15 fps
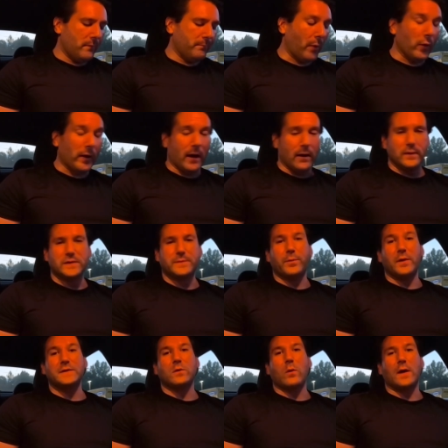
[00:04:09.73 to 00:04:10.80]
Bulgarian
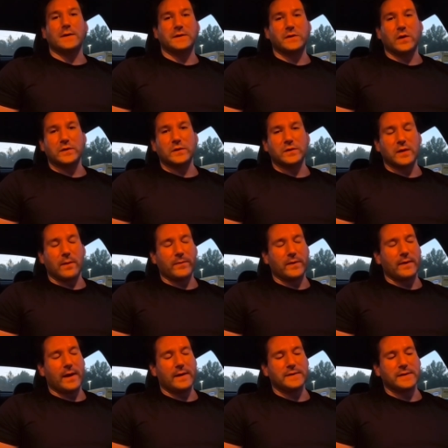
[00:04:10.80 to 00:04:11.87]
split squats is also
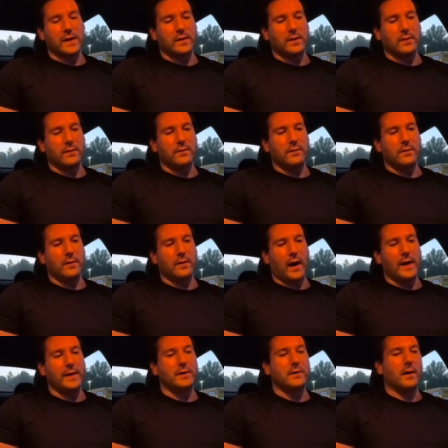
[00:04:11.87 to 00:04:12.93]
something that is like,
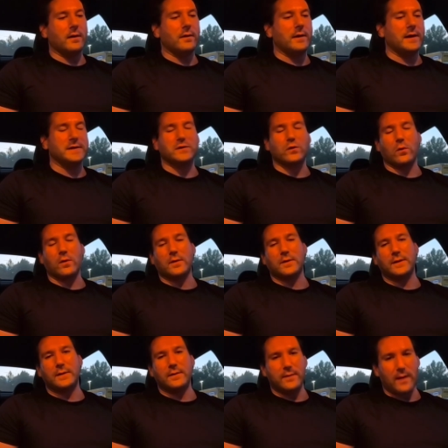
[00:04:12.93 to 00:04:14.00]
I
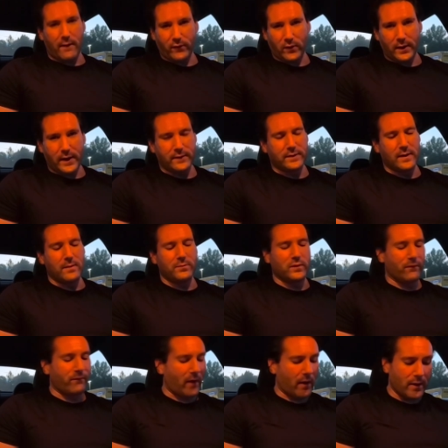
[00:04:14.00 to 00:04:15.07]
historically never hit them.
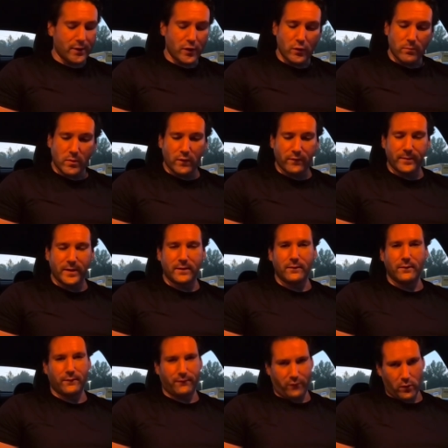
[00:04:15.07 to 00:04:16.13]
It's a very new movement
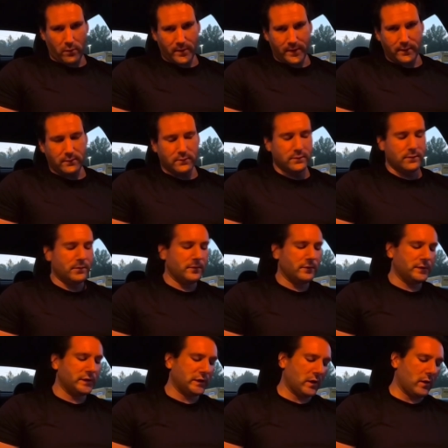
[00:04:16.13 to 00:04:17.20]
for me.
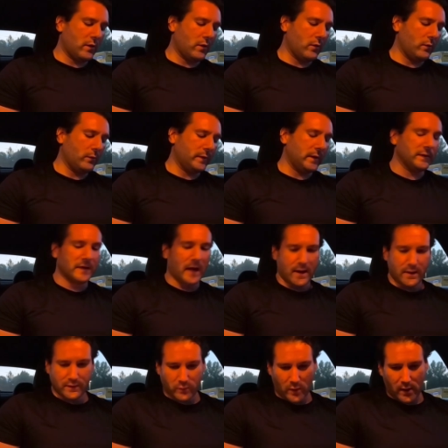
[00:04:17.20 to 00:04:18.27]
So there's
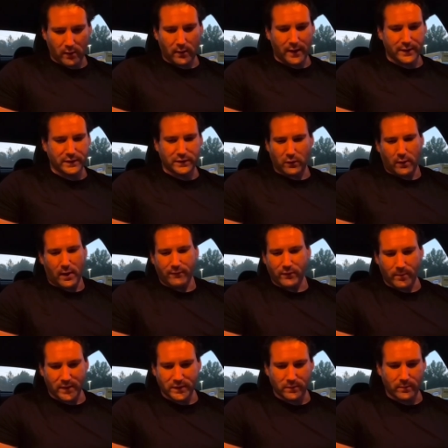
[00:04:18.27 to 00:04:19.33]
that as well. I just don't have the
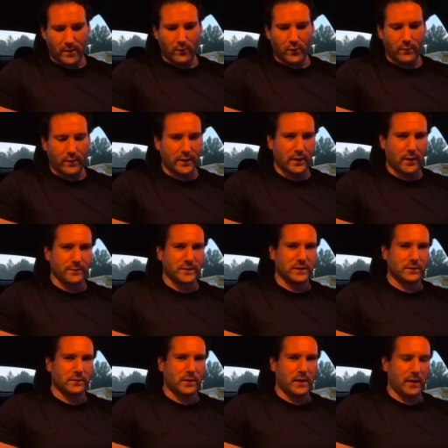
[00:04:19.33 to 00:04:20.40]
muscle memory when it comes
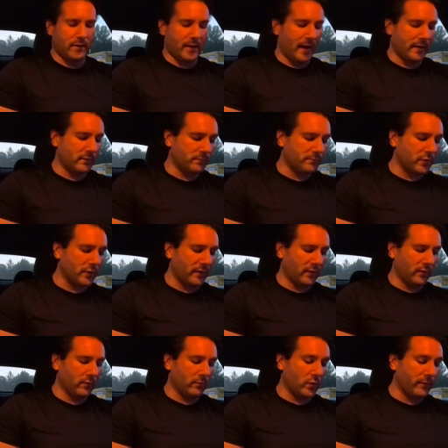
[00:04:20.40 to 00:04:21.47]
to hitting that
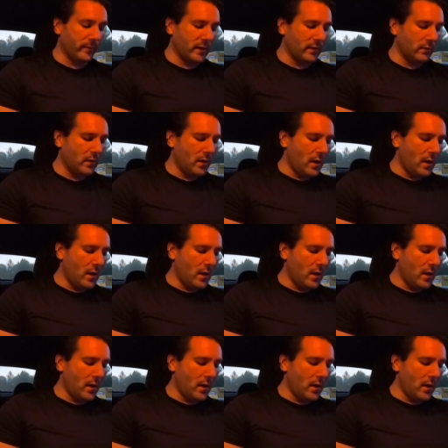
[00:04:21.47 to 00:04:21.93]
particular movement.